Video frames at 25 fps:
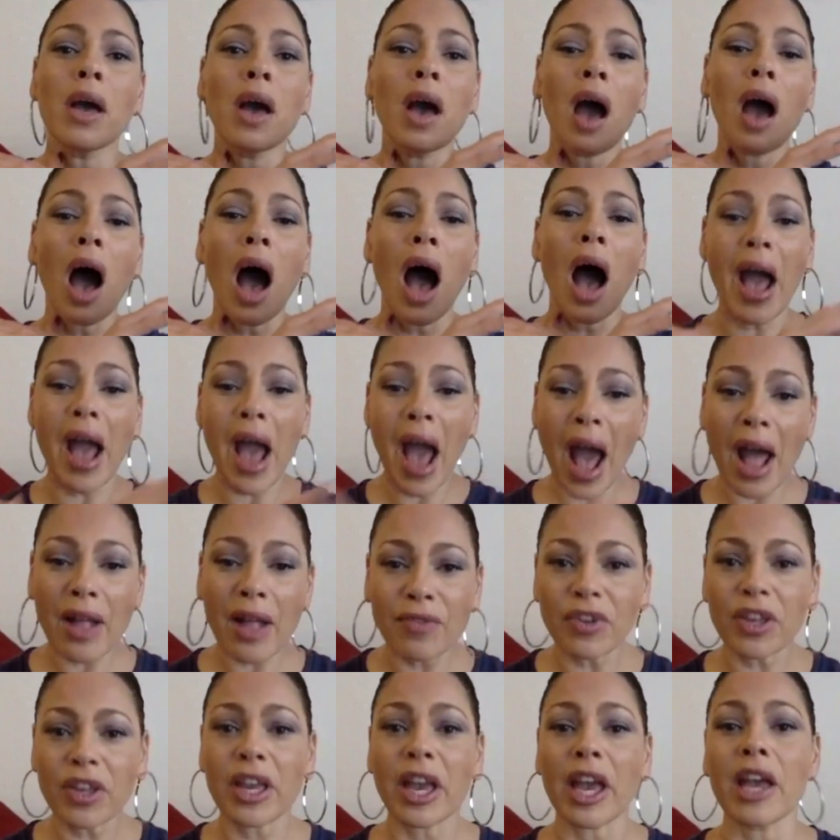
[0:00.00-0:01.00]

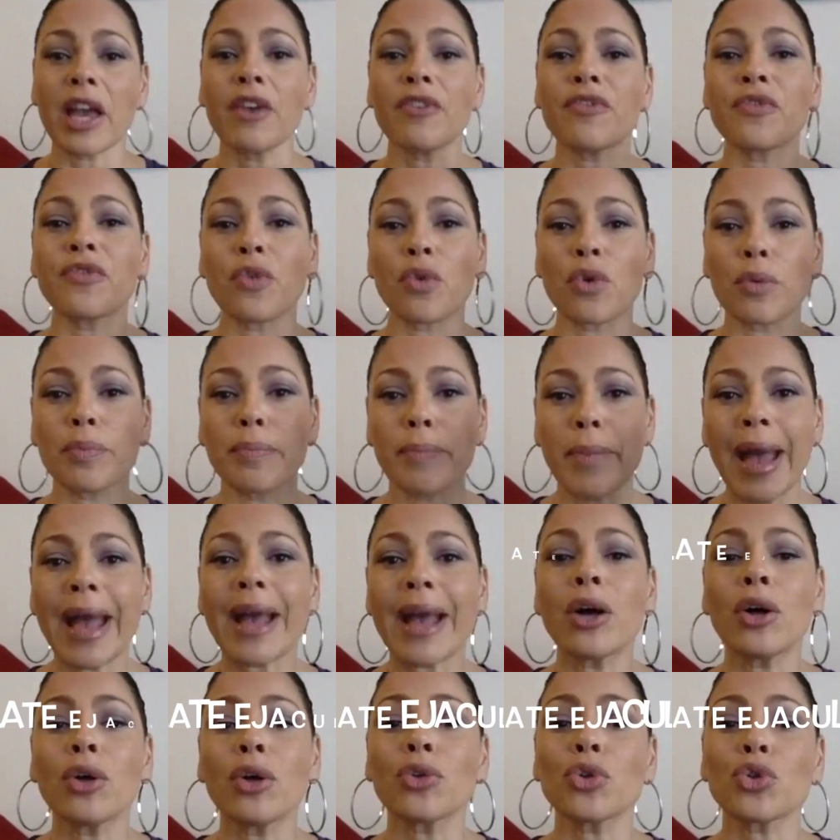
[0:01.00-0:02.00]
advocate for
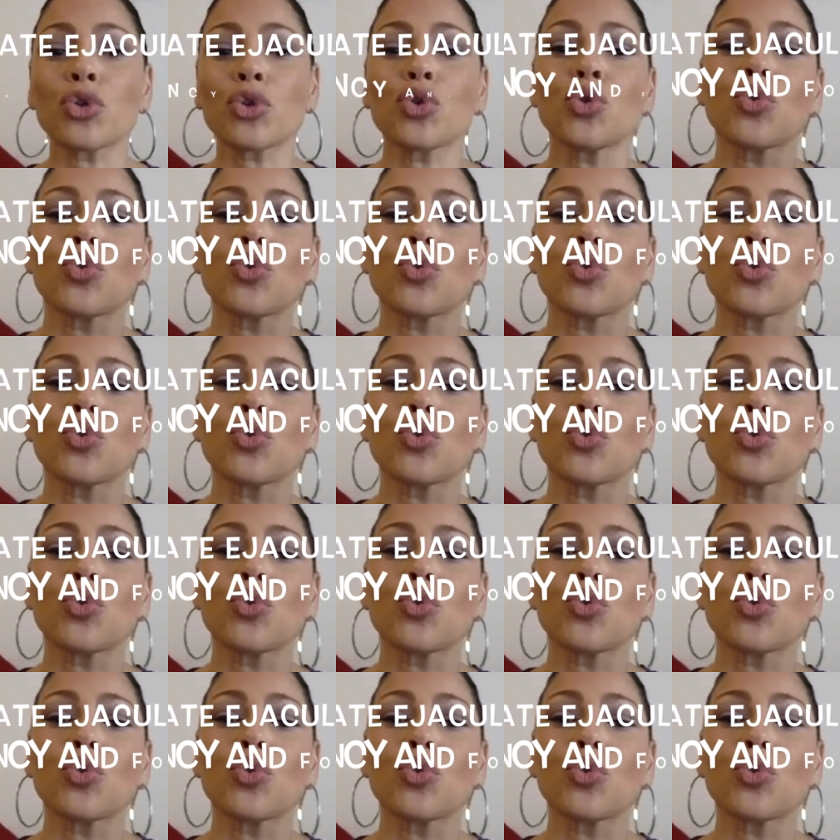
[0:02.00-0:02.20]
males to